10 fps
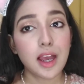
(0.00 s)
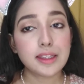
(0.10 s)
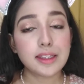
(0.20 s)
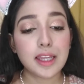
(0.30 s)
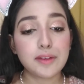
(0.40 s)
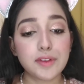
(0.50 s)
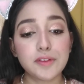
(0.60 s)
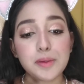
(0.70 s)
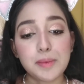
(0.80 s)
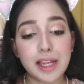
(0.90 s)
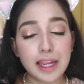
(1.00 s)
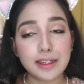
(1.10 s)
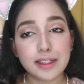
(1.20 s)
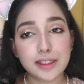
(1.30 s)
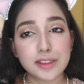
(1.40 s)
and then we will
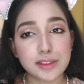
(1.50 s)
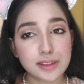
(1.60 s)
blend it